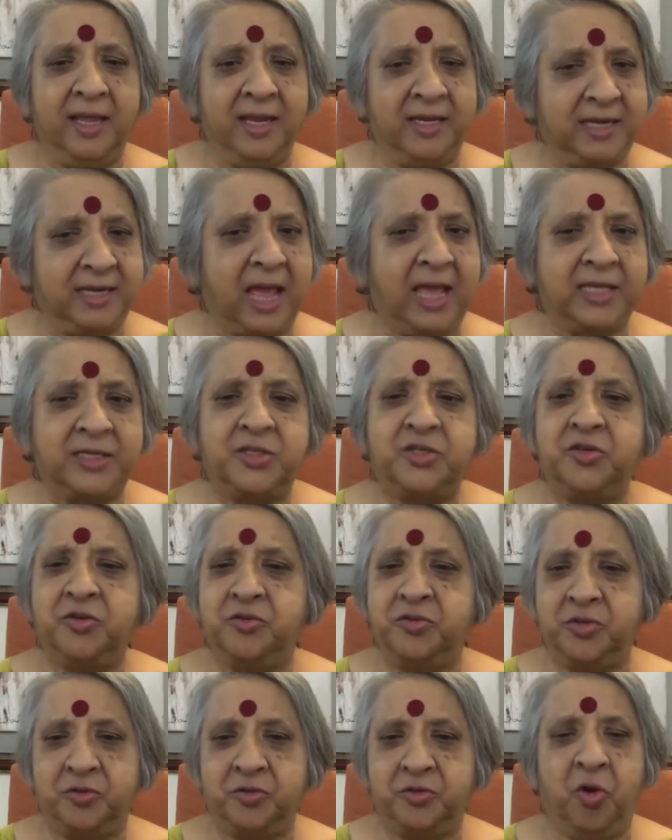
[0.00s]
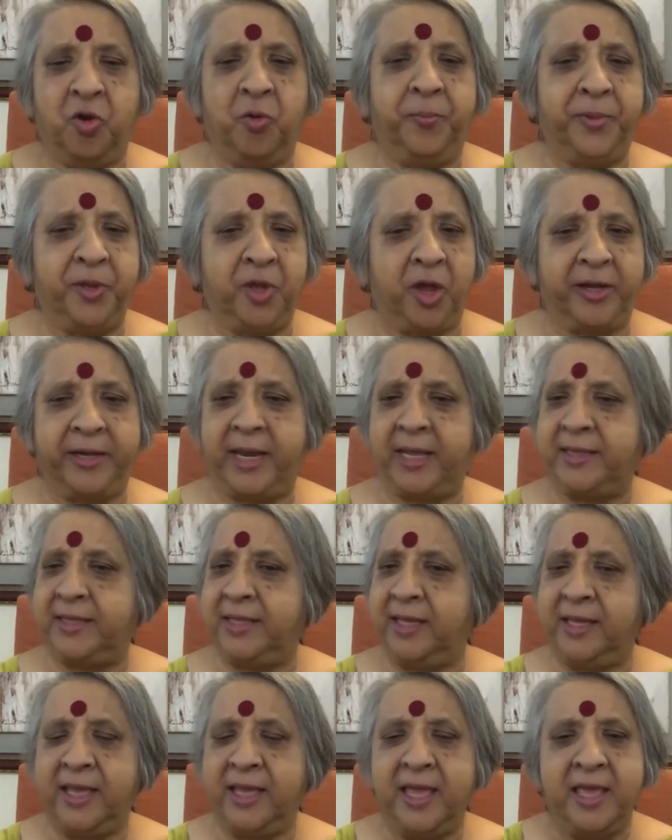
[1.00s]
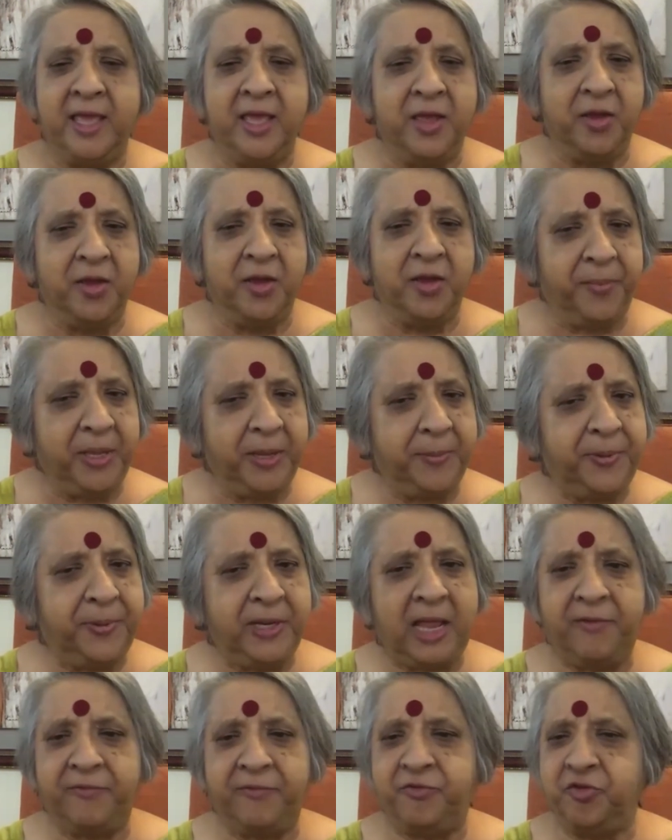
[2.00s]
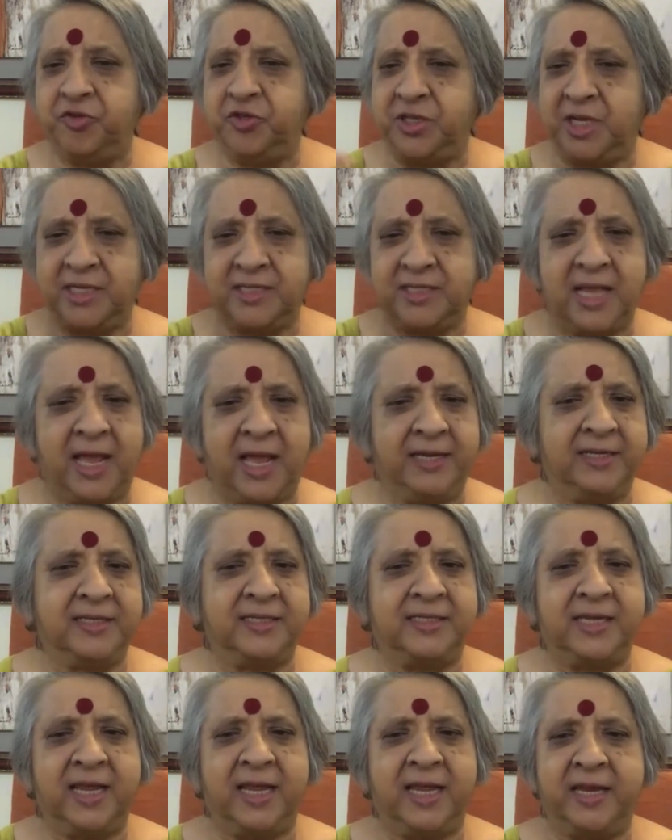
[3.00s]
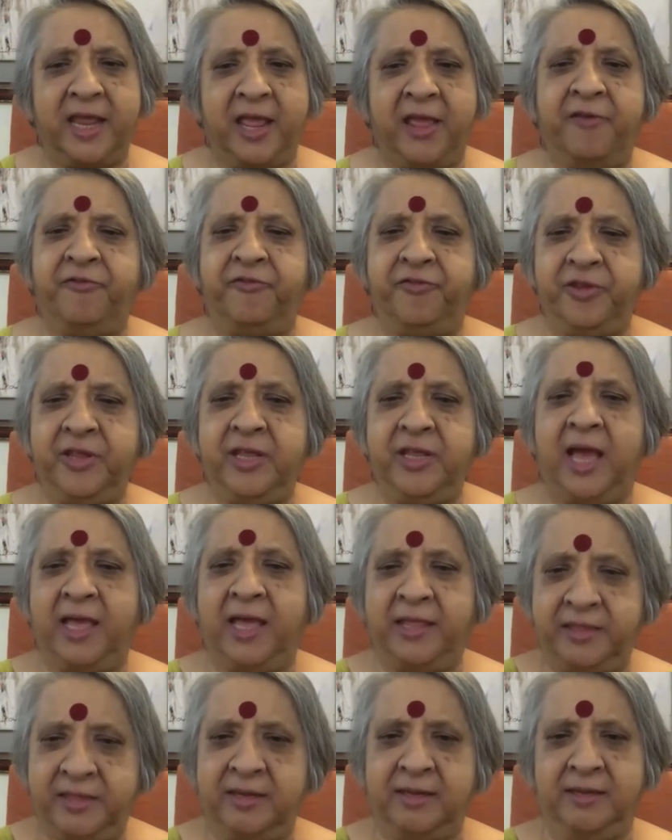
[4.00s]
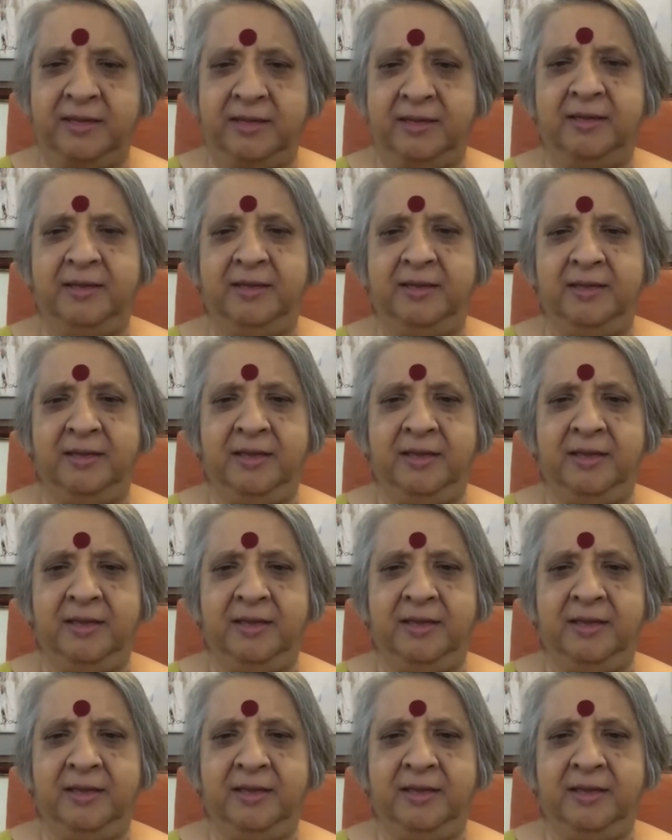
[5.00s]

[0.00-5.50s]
It has to go beyond. I think people have to just understand every other